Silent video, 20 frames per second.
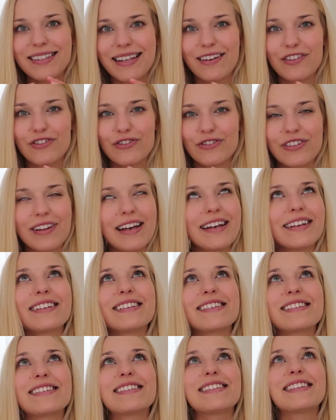central, I
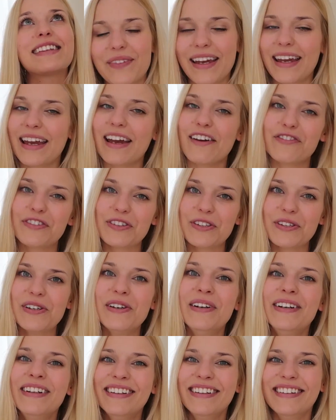have
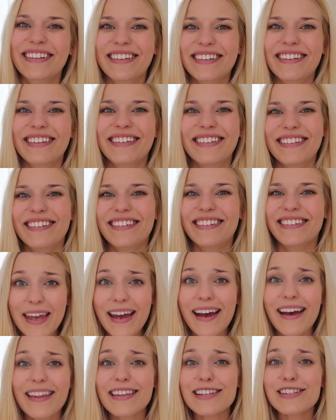to. So
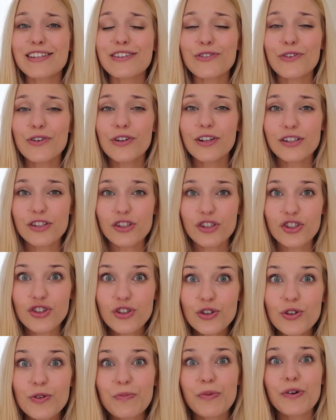yeah, this is all
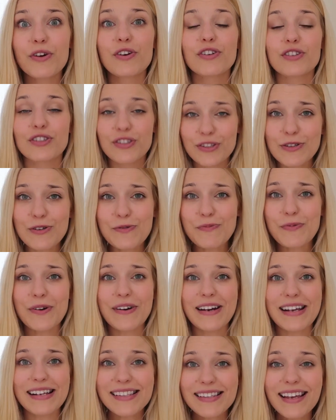super
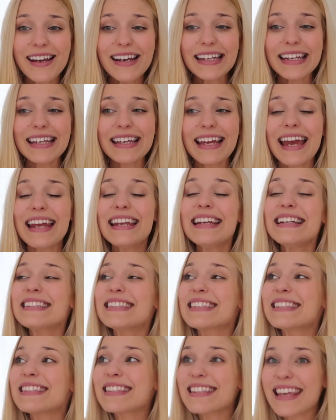duper exciting, and
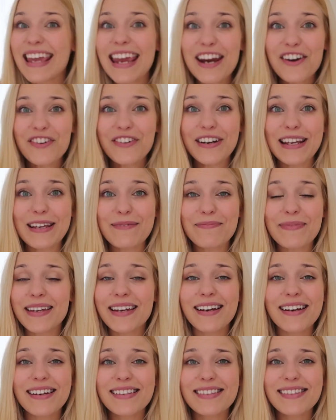it's scary
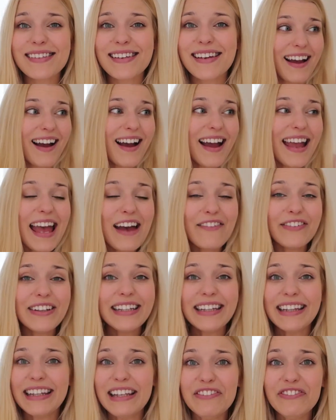because I
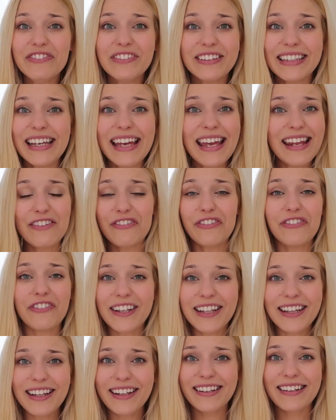haven't lived in
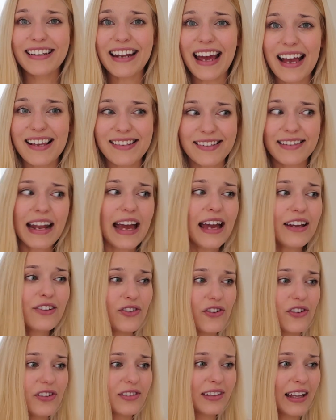Finland as an
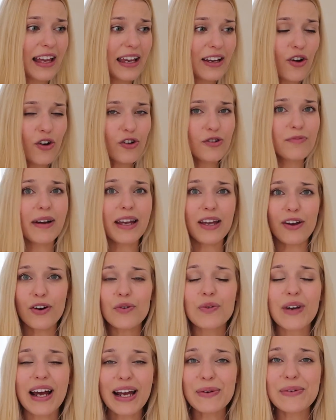adult, like on my
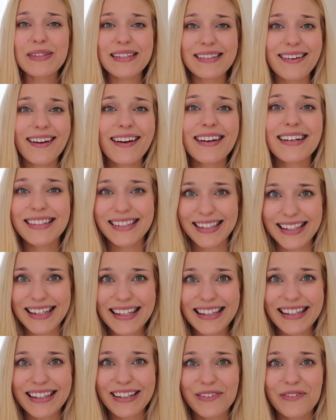own. I was
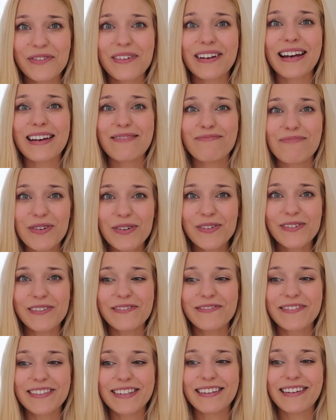19 when I
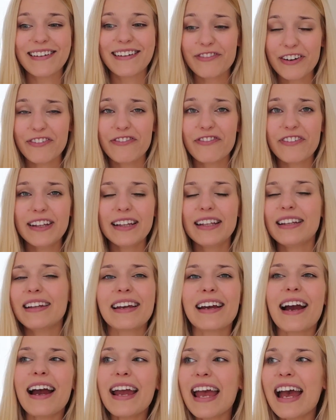moved from Finland.
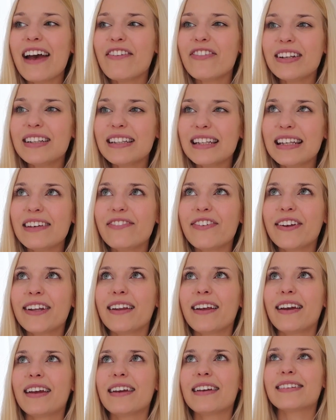Like I haven't even
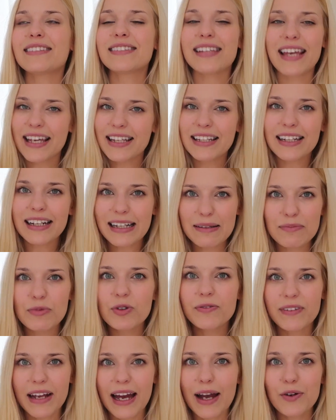like technically
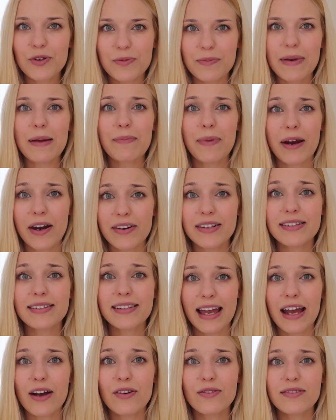moved out of my parents'
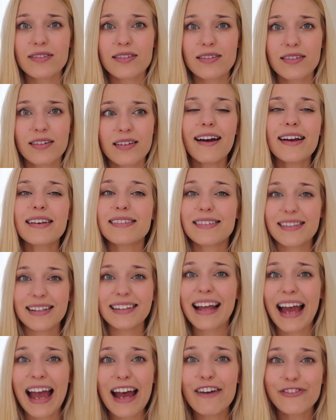house. I
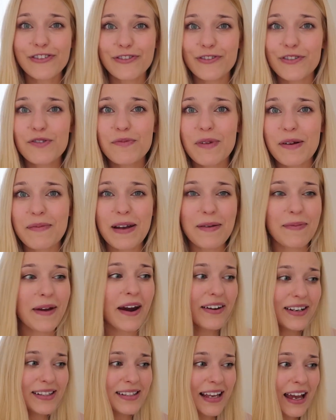still have a room at my
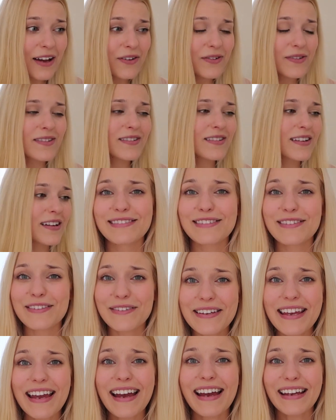parents' house. So
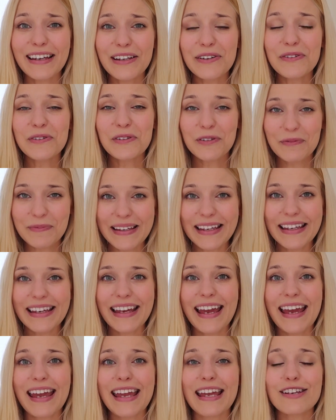yeah, it will be
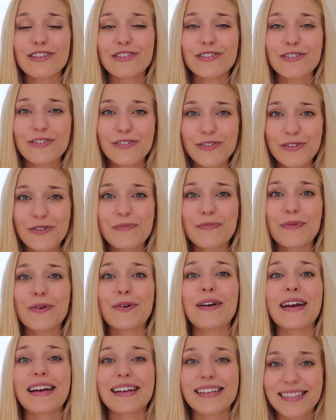a
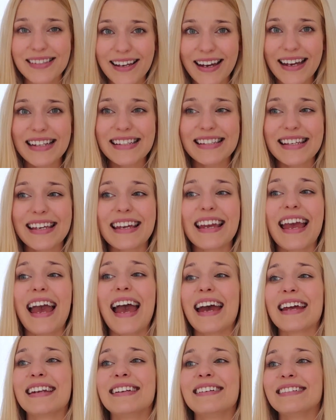super exciting
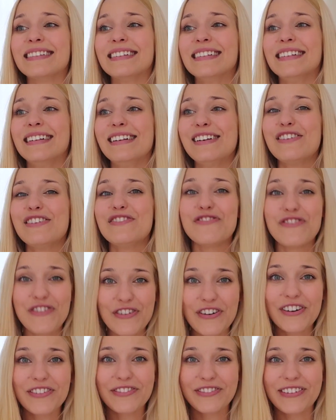and
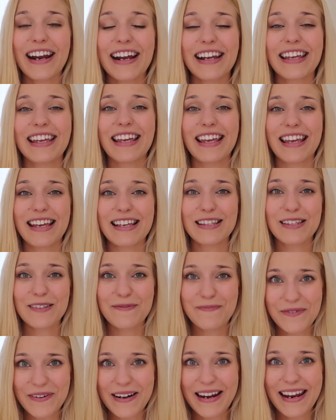nerve-wracking
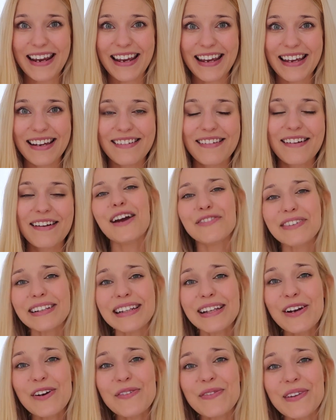spring. I
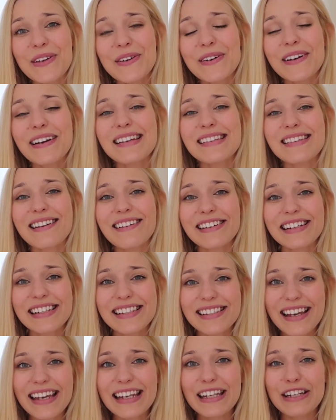really hope that you guys are
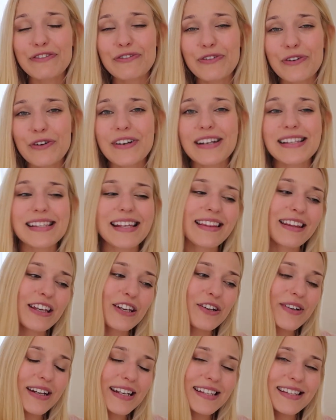excited for us and that
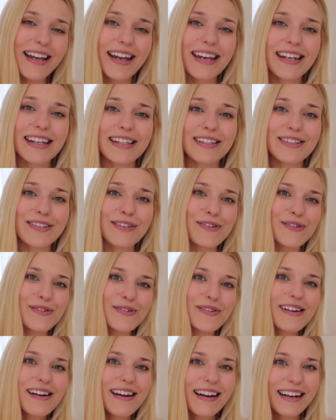you're excited
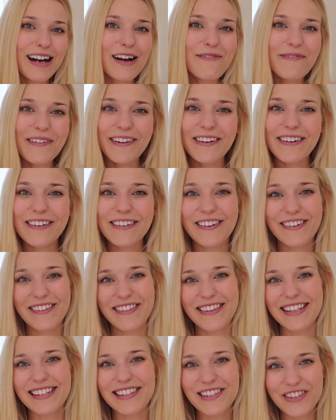to come along
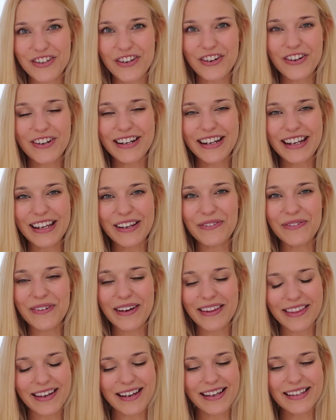on this journey
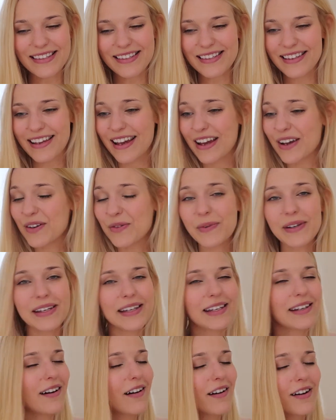with us.
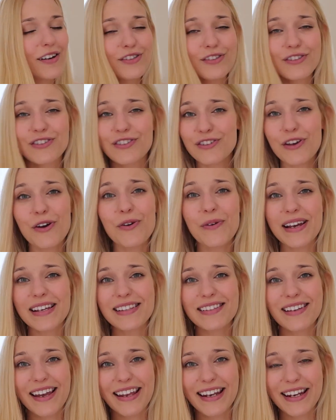We are so
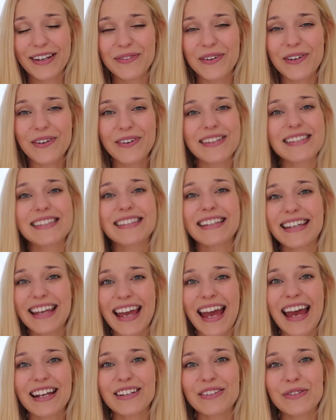excited. We honestly
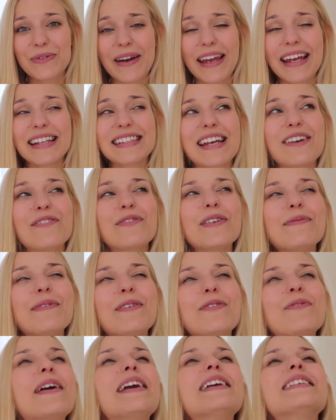can't wait. And we've
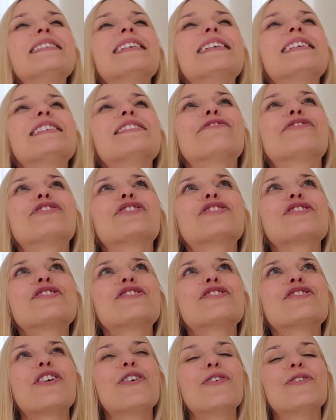been waiting for
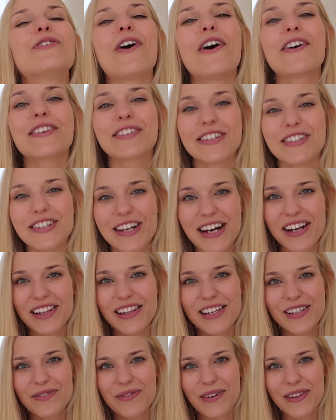so long to share
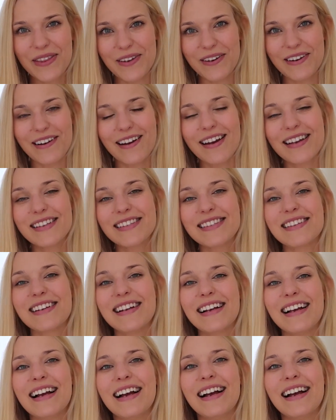this with you guys.